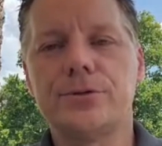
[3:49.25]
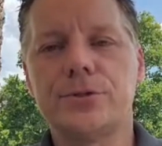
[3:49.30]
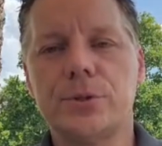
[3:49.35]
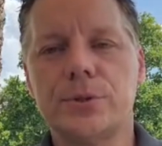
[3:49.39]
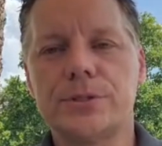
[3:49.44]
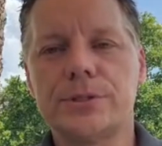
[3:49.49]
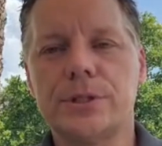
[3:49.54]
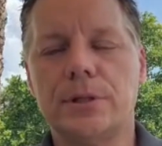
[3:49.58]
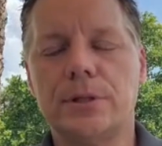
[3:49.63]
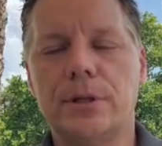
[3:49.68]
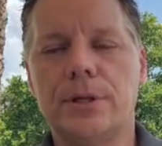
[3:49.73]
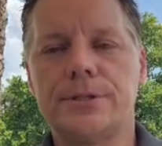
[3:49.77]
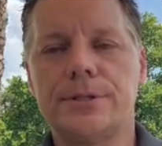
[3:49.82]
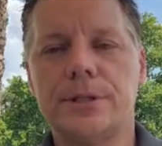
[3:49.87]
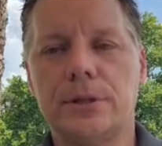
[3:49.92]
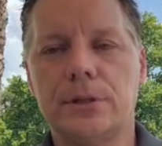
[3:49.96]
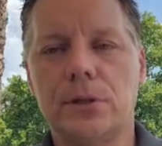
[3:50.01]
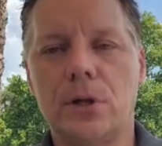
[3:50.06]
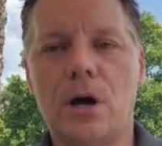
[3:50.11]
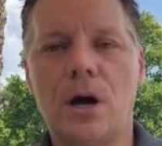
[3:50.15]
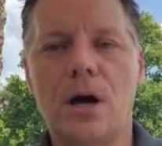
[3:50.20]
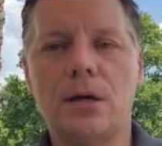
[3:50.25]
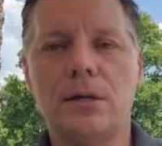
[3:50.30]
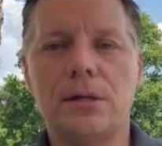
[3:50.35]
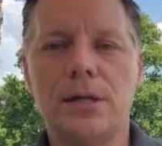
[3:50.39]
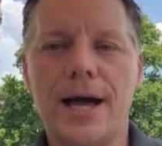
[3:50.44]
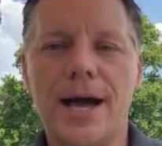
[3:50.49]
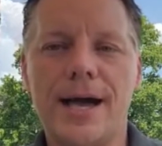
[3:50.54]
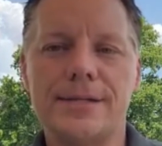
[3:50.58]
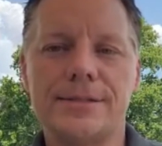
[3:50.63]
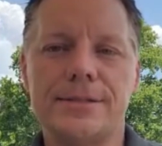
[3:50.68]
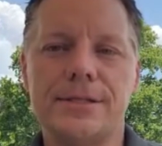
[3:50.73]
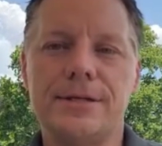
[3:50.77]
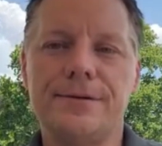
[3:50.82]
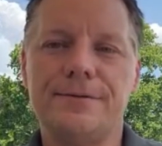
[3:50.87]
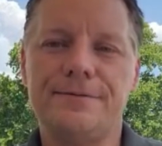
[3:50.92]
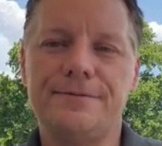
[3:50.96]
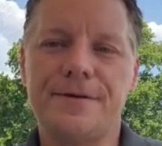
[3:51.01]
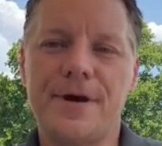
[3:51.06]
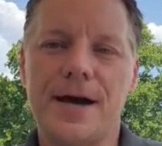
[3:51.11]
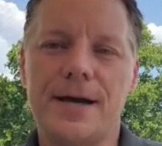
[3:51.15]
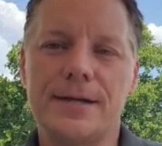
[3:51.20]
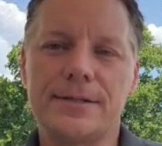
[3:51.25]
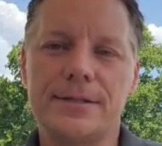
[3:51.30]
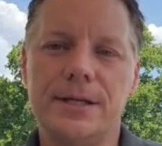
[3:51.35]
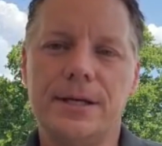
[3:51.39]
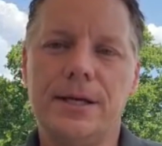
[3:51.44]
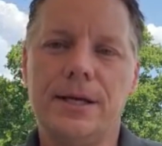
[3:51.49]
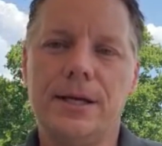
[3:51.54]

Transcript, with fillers: So it's a it's a long-lasting effect,